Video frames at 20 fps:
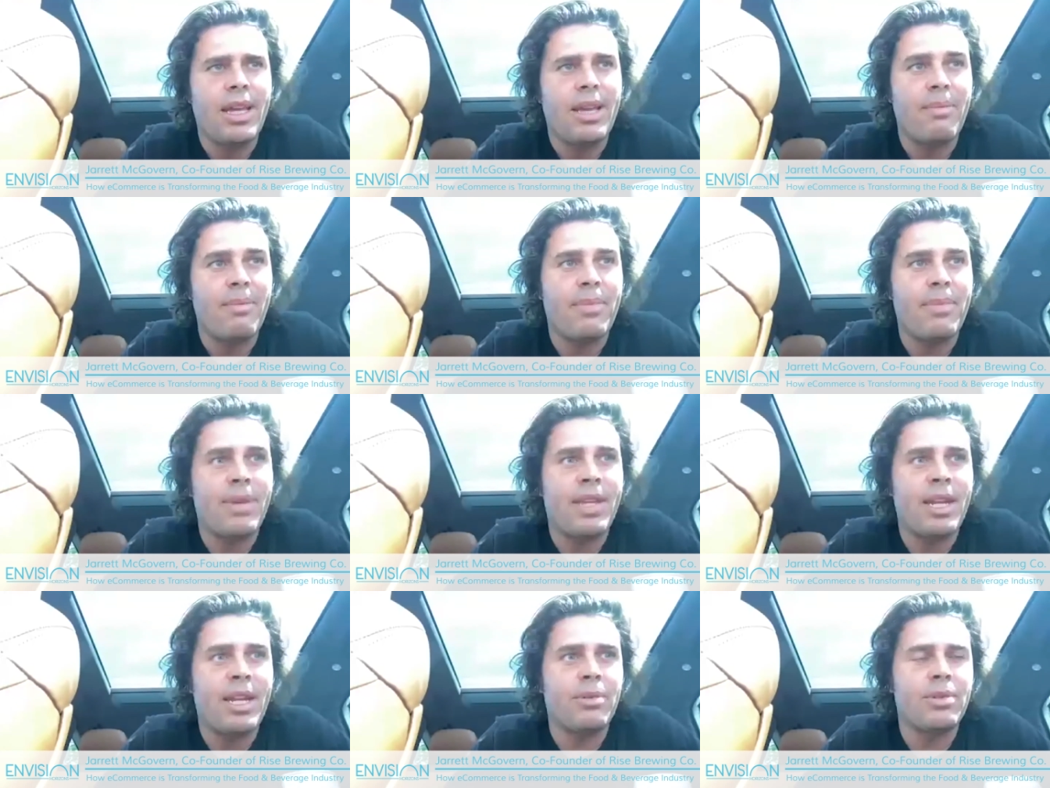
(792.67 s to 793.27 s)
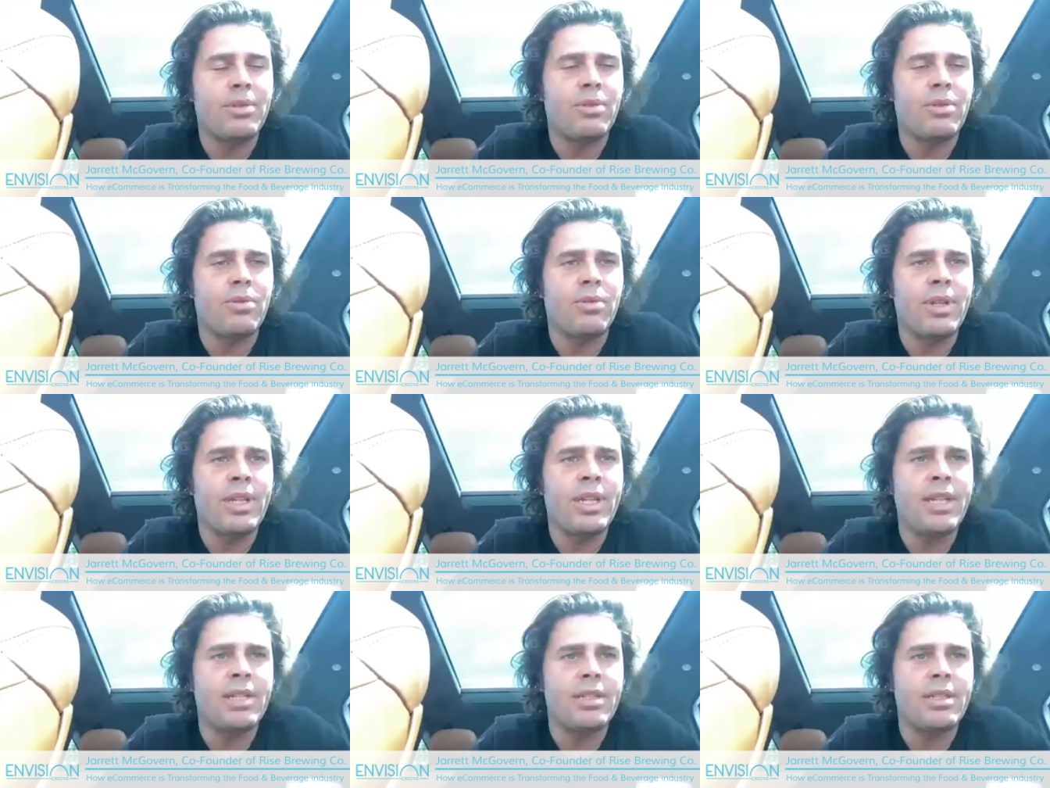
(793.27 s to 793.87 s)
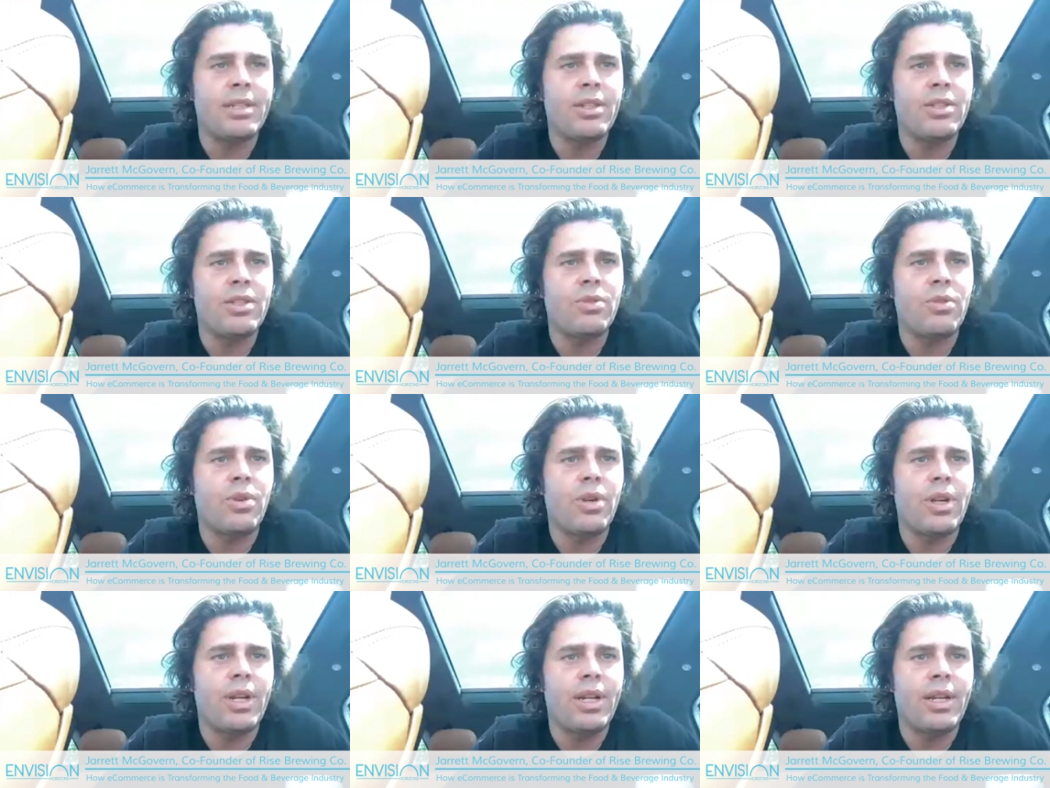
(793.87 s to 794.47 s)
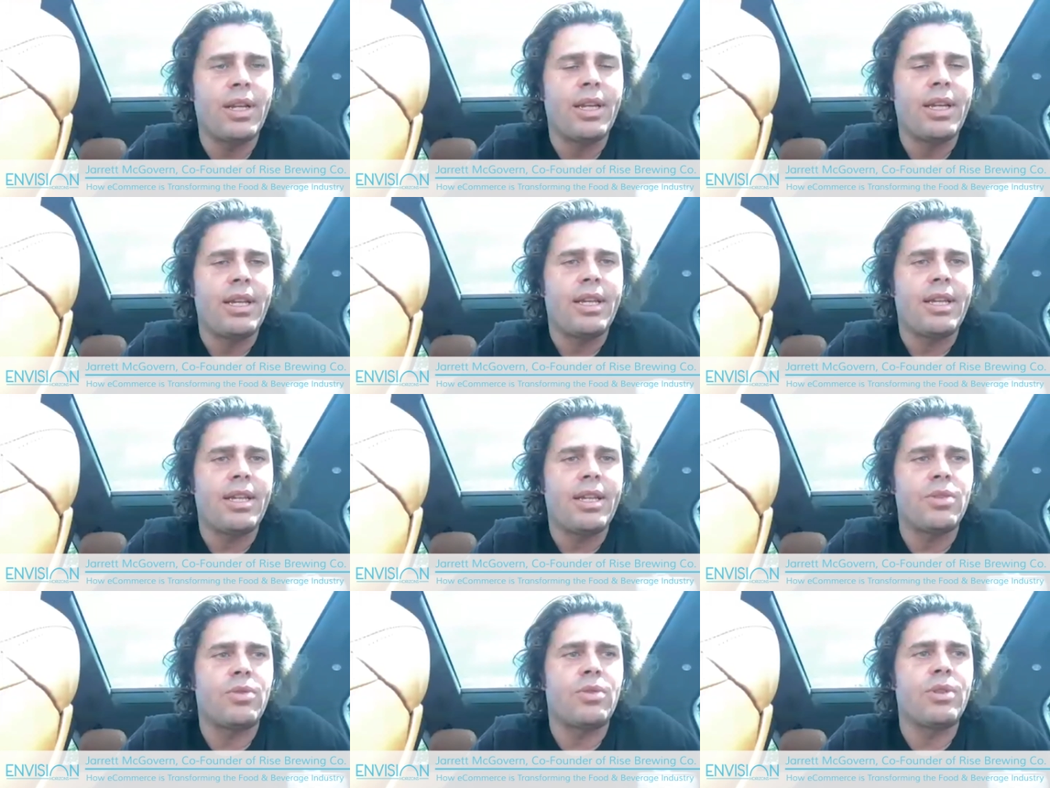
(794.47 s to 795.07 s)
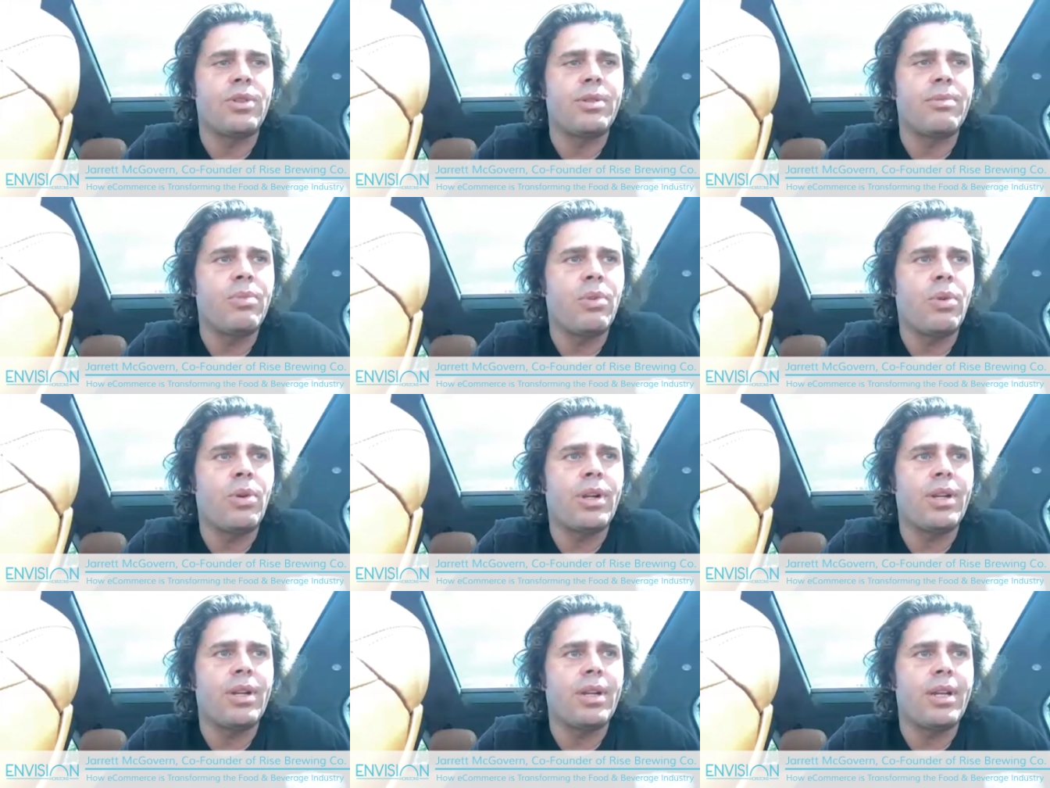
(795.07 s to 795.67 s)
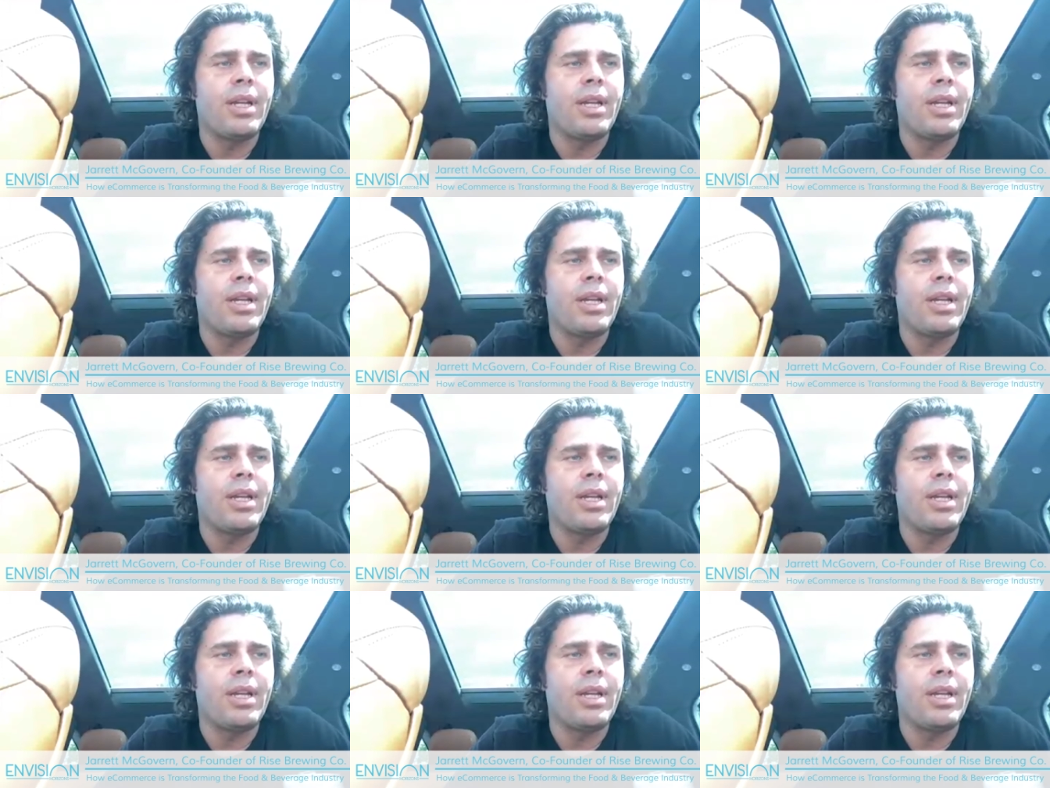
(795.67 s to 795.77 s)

and being able to easily store it is really important.